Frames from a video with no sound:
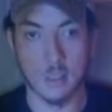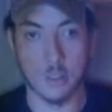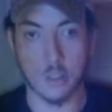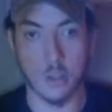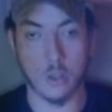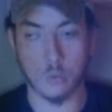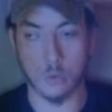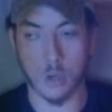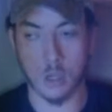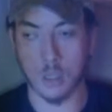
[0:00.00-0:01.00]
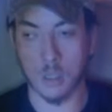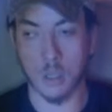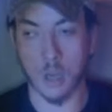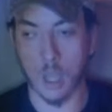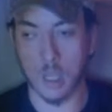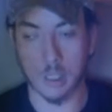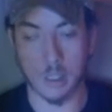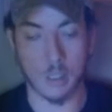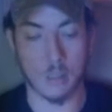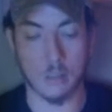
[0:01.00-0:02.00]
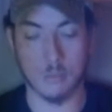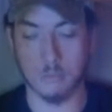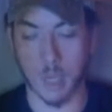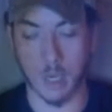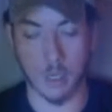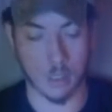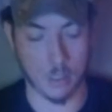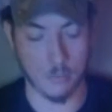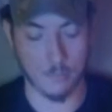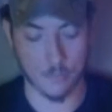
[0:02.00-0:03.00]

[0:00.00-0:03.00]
it started raining and lightning badly.